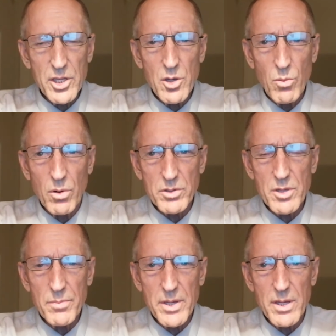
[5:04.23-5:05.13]
You want
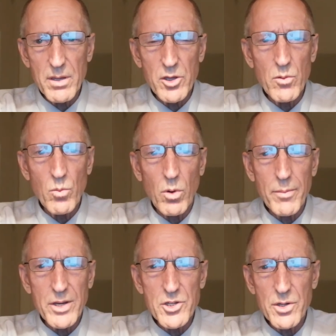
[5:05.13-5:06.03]
to
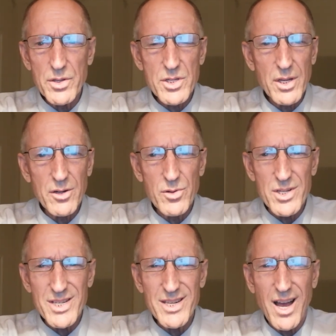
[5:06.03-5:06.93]
make sure this country
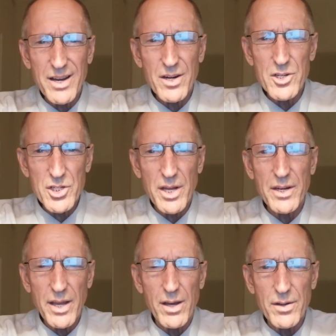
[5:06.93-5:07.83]
is not going to shut
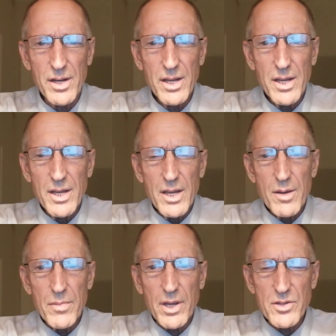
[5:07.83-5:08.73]
down,
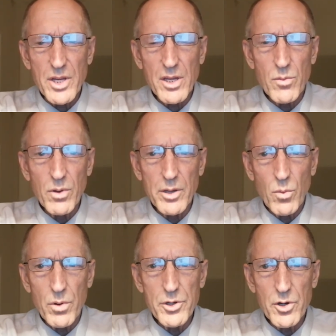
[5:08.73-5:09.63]
because it can really
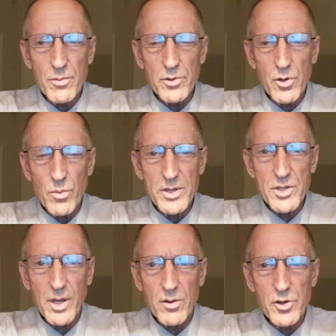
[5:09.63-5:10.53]
ruin your
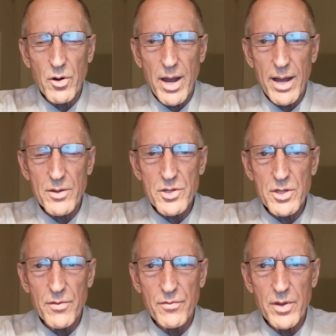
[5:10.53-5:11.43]
resale on your house
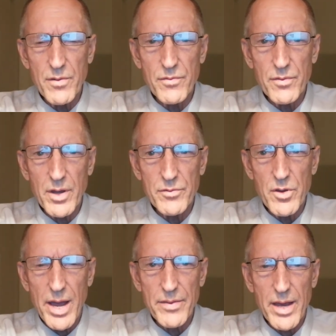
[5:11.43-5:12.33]
if
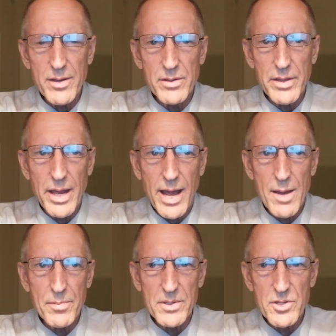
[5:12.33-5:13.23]
you have that
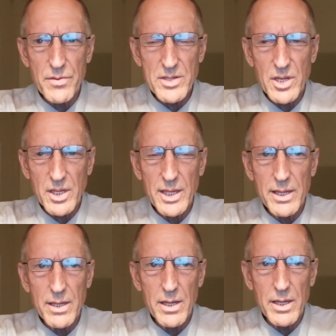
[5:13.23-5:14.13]
happen. So that's a
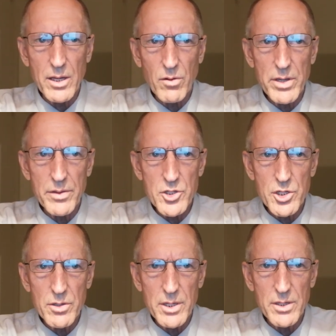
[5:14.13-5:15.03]
key ingredient
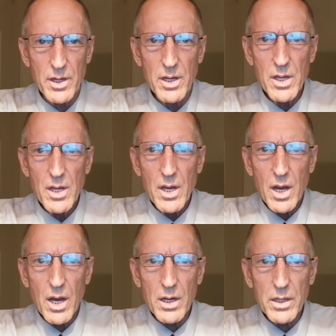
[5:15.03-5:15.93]
that you need to
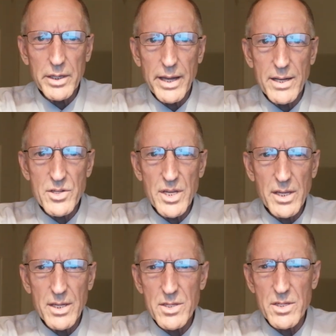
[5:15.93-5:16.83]
look at. And
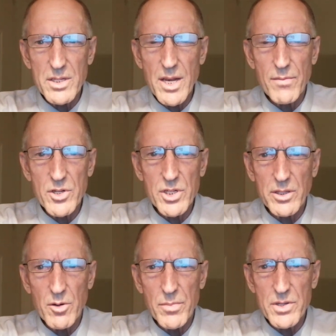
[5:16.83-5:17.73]
St. Kitts has never
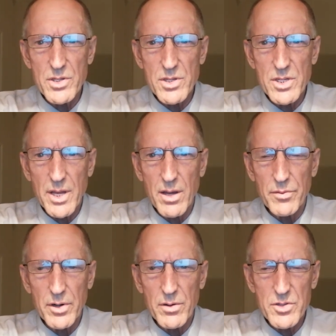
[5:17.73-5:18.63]
shut their business
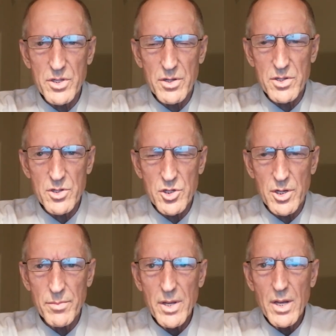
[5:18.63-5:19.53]
down, their
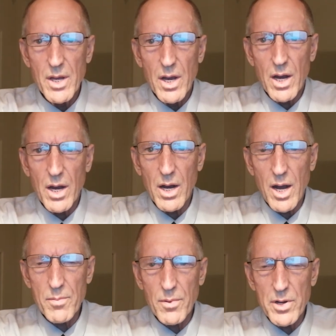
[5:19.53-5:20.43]
citizenship
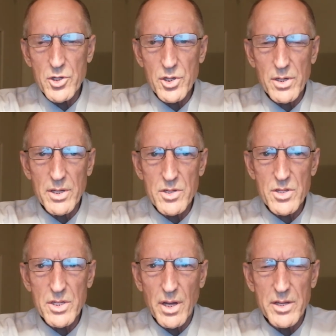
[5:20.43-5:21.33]
operation. It
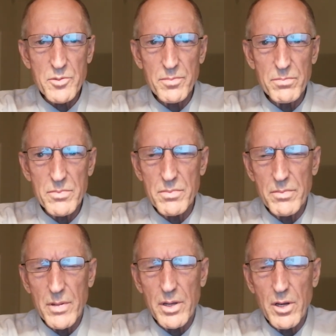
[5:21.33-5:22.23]

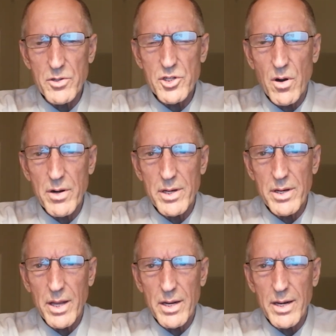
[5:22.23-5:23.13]
started in
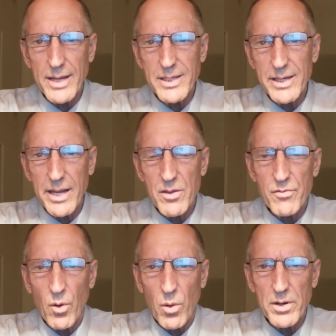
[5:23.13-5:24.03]

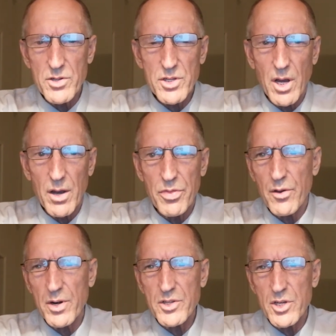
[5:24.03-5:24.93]
1984. It's
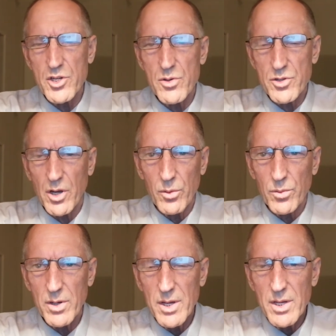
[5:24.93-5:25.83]
36 years
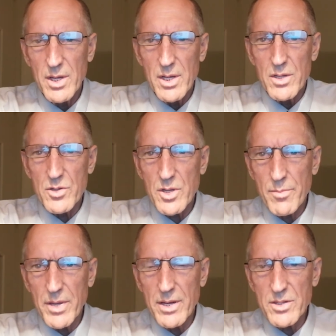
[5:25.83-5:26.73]
old. So, I
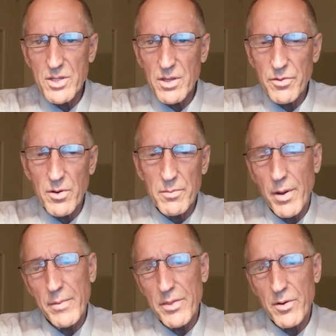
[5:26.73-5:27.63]
mean, it's
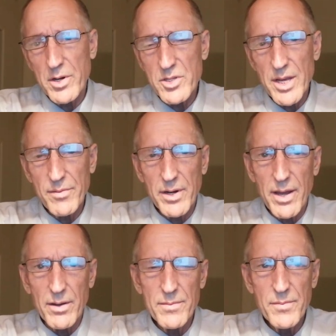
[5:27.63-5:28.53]
about 37 now.